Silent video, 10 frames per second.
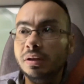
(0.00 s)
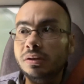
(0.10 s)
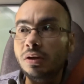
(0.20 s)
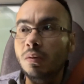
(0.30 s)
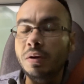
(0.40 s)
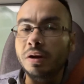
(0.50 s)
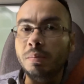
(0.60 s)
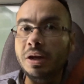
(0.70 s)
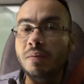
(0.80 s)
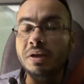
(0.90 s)
So weird.
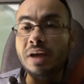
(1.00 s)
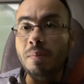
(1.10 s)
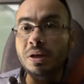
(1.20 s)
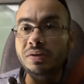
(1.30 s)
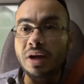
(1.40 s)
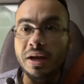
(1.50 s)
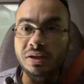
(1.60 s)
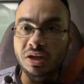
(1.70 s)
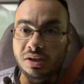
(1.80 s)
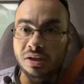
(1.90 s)
But anyways, God bless you
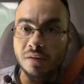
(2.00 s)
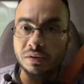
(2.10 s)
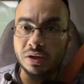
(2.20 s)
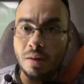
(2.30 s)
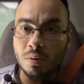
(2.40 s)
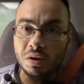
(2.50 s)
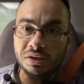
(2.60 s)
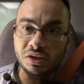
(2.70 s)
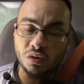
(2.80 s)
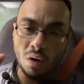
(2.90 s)
guys. Jesus loves you. Comment, rate,
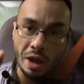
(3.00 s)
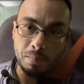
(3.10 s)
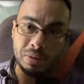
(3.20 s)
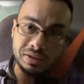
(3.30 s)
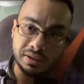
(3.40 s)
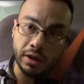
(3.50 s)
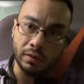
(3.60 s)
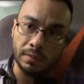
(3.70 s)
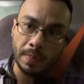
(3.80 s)
subscribe. Peace out.